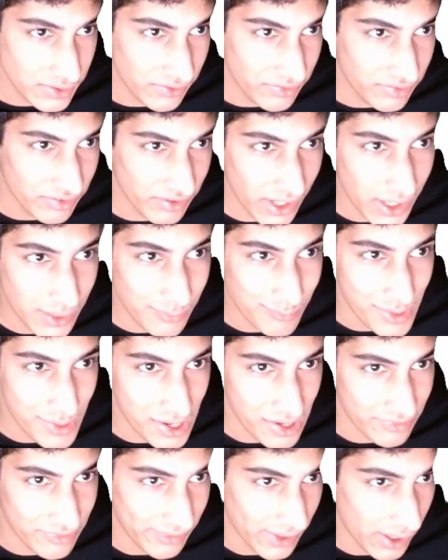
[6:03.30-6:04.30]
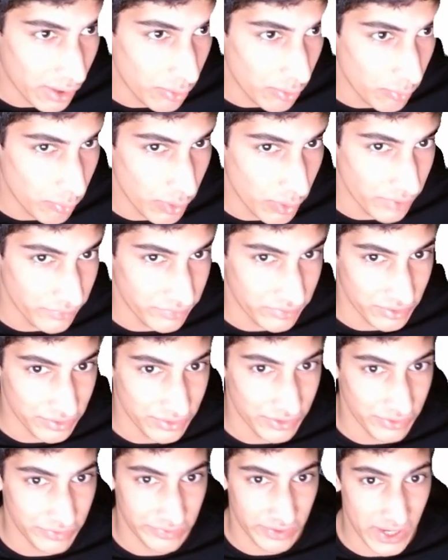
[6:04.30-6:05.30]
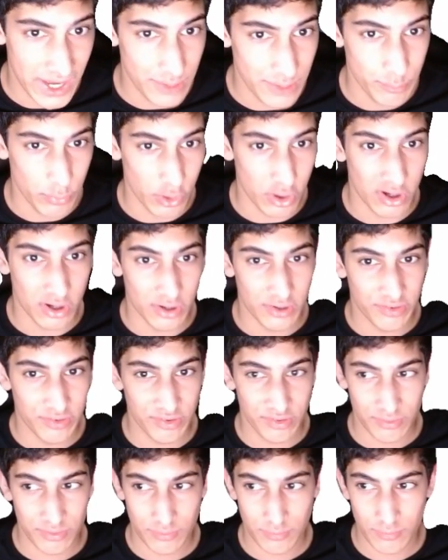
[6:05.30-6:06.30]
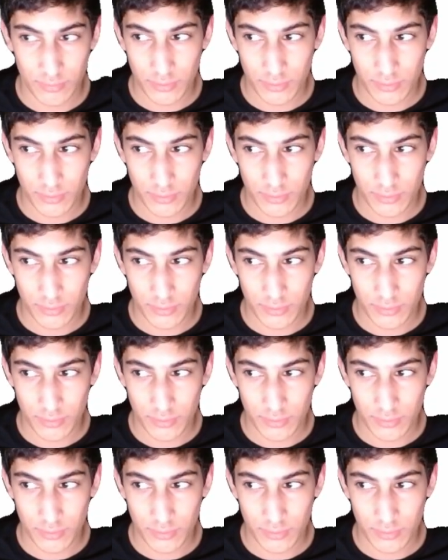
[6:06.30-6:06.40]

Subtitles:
the same as how it was in the sandbox,